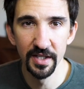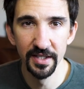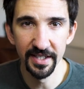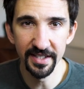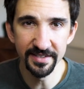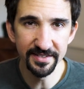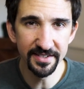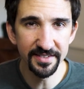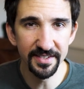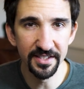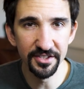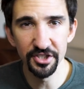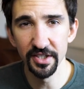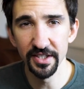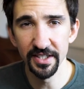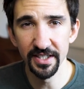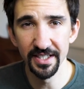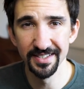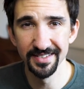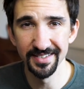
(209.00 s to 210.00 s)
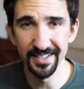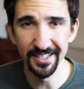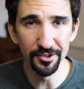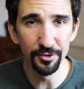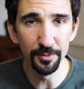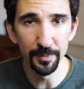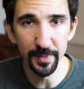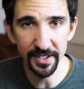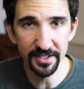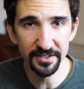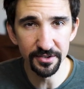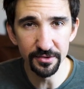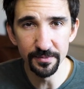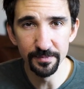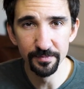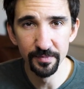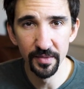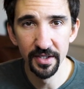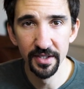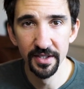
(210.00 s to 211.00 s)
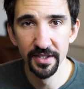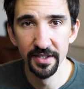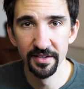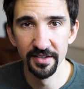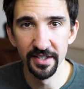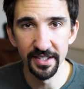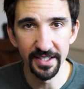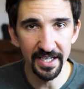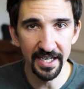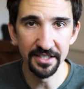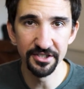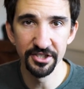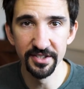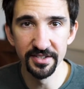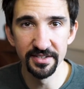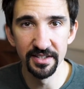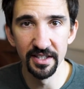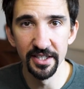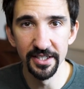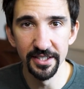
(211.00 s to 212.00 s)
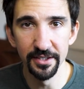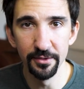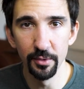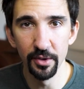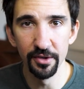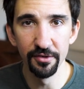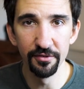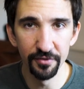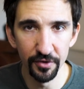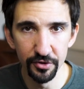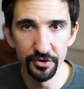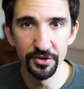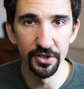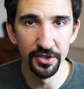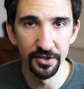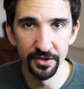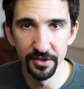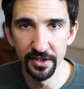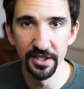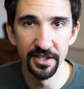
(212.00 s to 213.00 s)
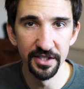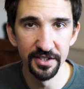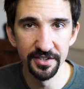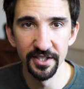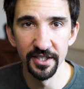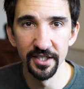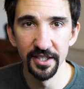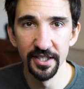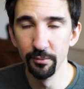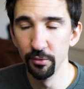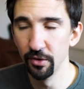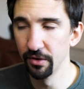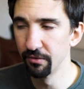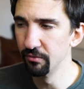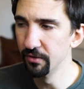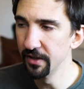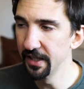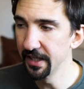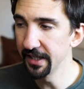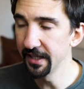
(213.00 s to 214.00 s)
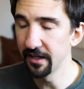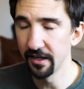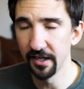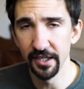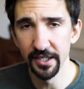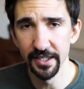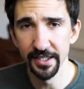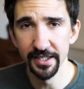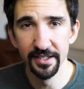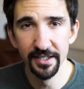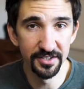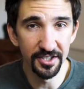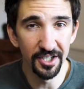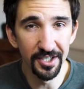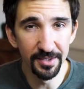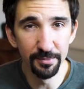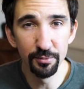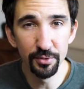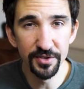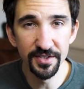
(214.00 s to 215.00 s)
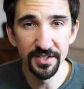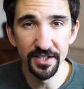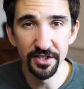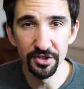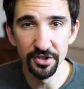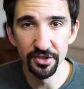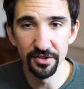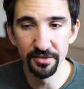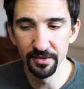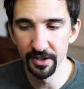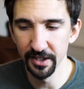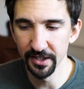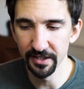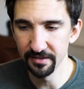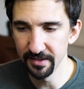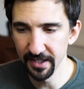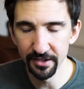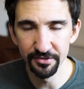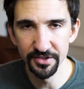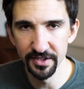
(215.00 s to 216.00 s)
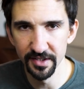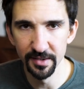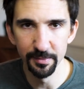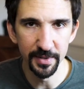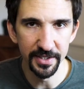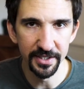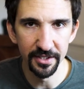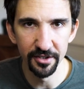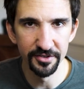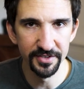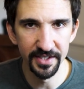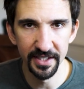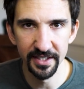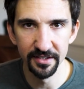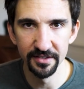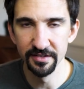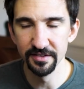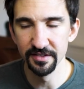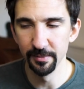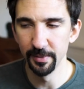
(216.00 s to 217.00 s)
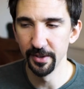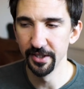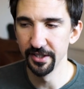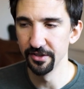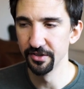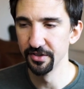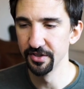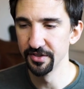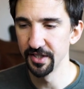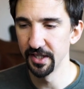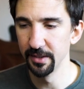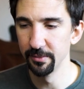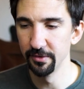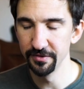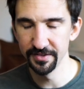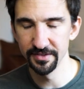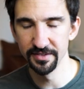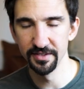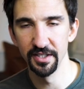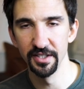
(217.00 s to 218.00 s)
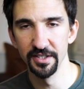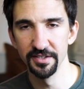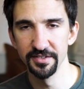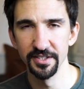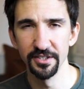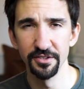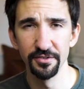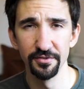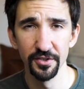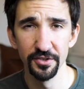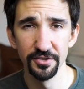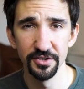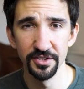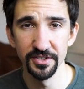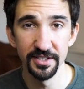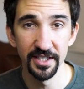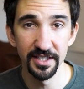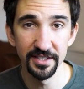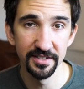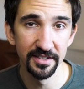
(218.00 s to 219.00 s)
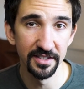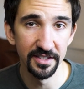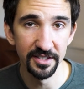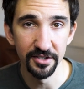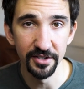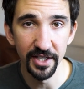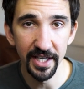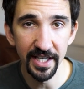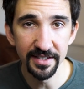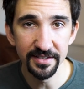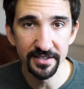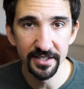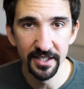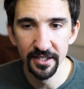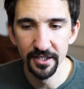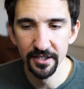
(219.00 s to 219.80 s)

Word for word: It's essentially a single pixel that catches light one photon at a time with really high time precision, like down to the picosecond, depending on the type of uh, single photon detector that you get.